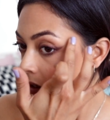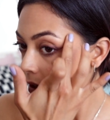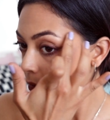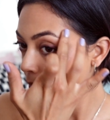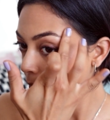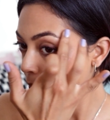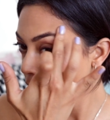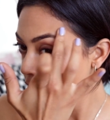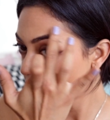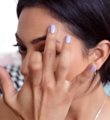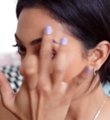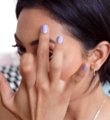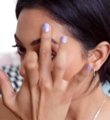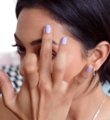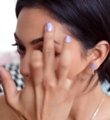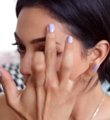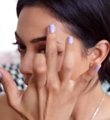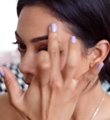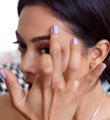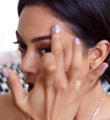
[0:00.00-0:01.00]
I'm also going
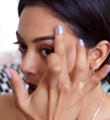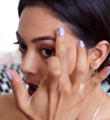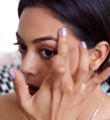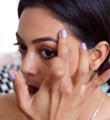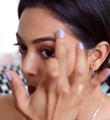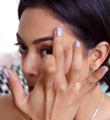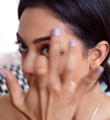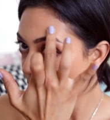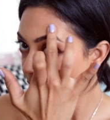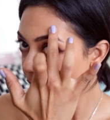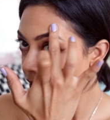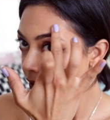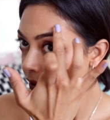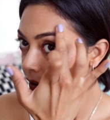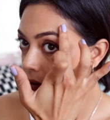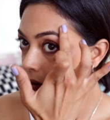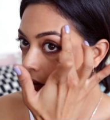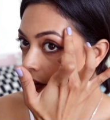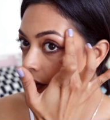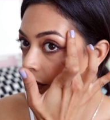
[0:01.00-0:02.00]
to bring it up
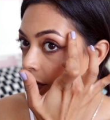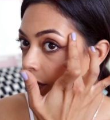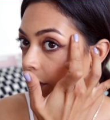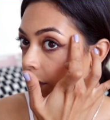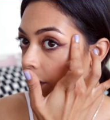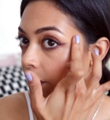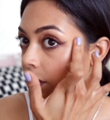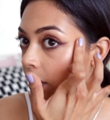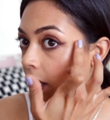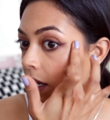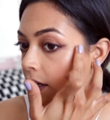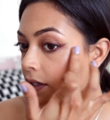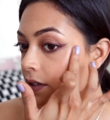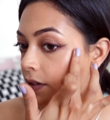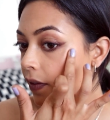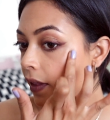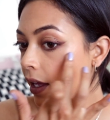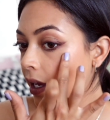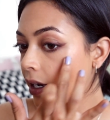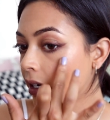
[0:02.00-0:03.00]
there
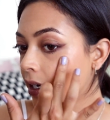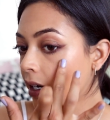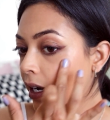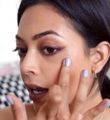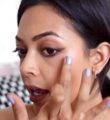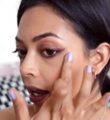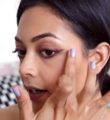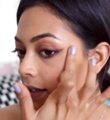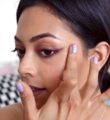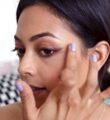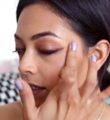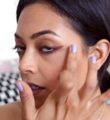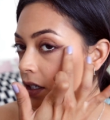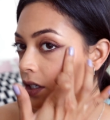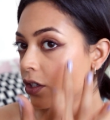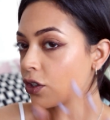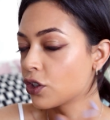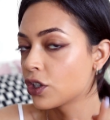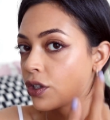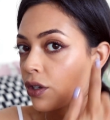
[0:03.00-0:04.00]
so that it connects and
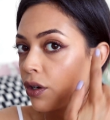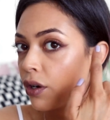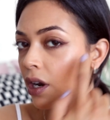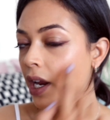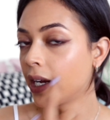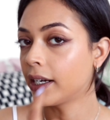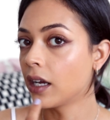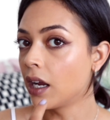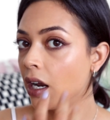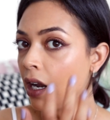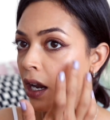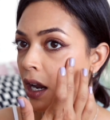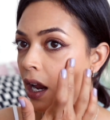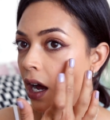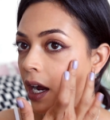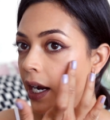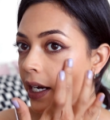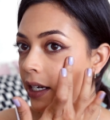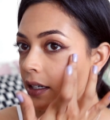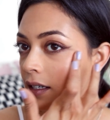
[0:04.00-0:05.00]
doesn't just look like a
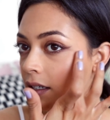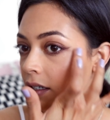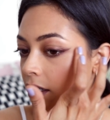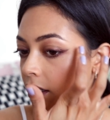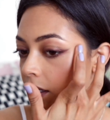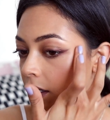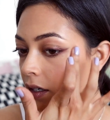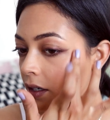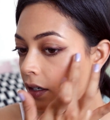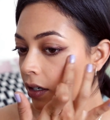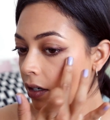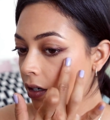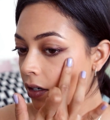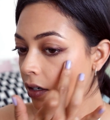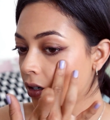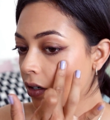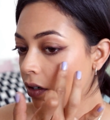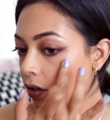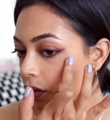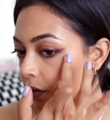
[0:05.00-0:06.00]
line
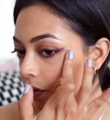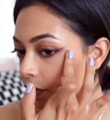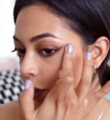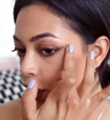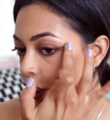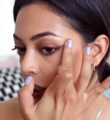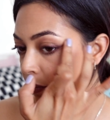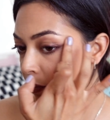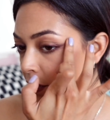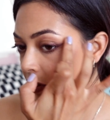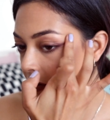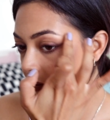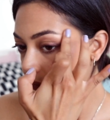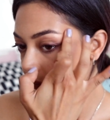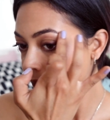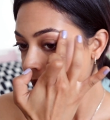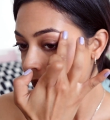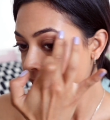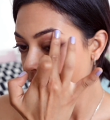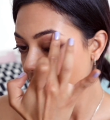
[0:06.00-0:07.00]
of shimmer,
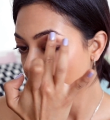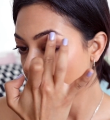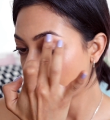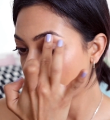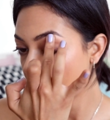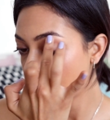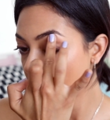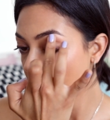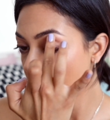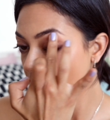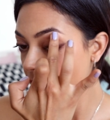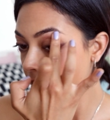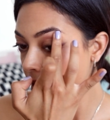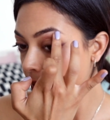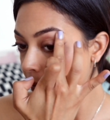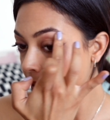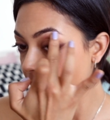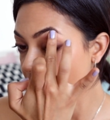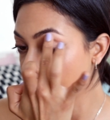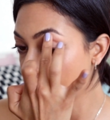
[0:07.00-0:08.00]
and a little
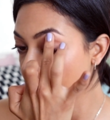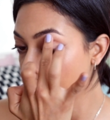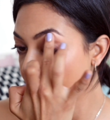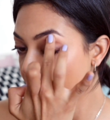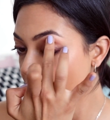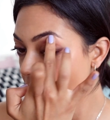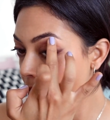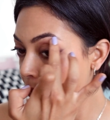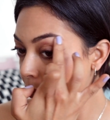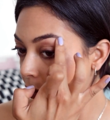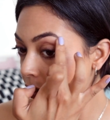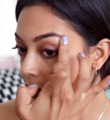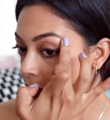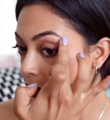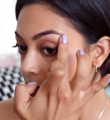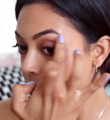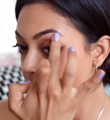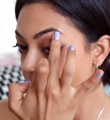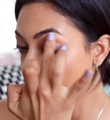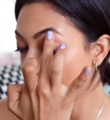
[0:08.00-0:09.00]
bit under the brow bone
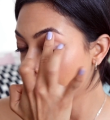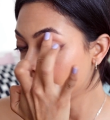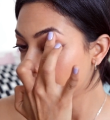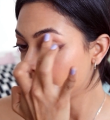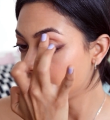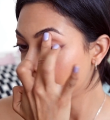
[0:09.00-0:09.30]
too.